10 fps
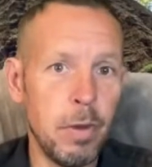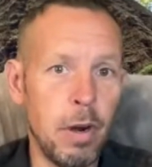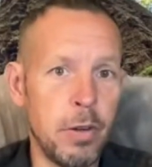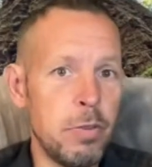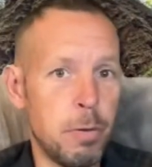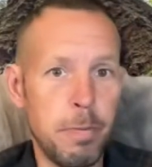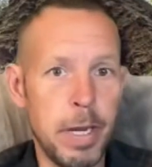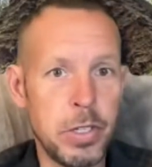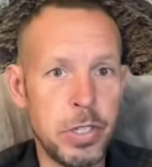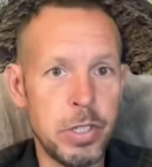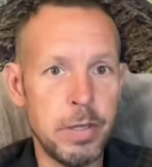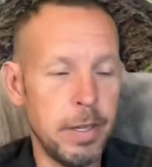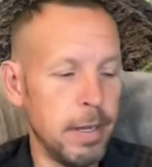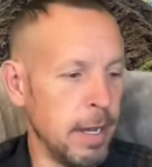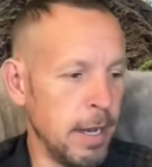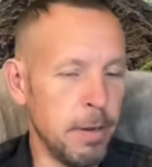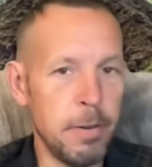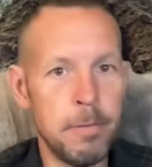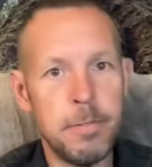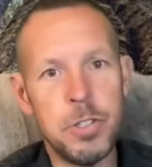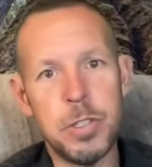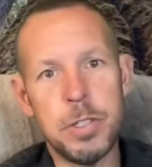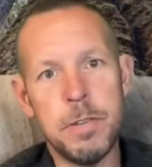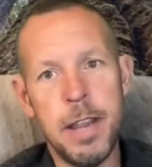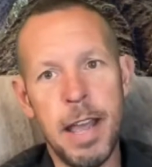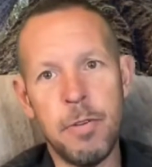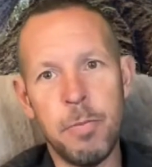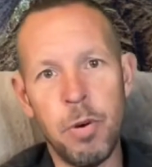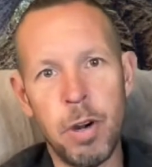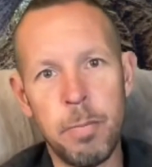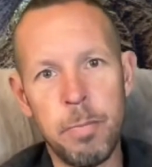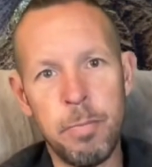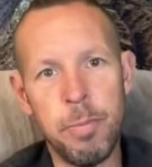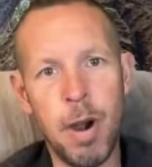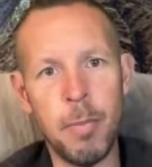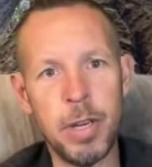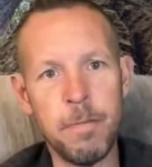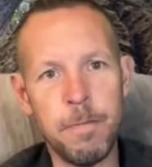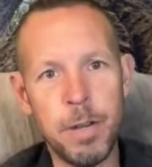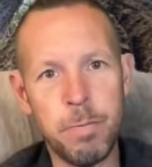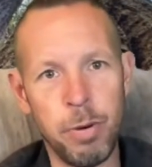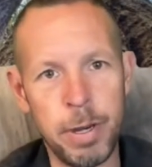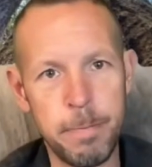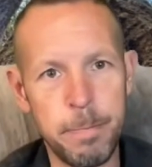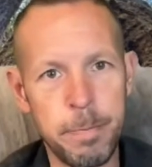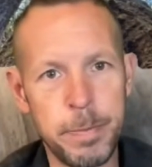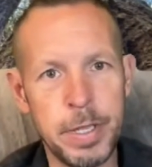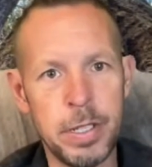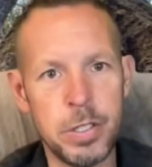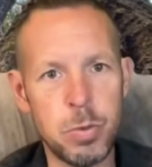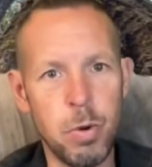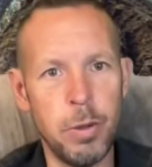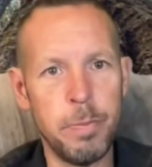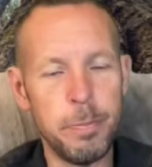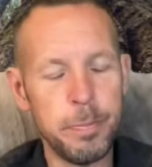our user base and just have a more prominent footprint in this world.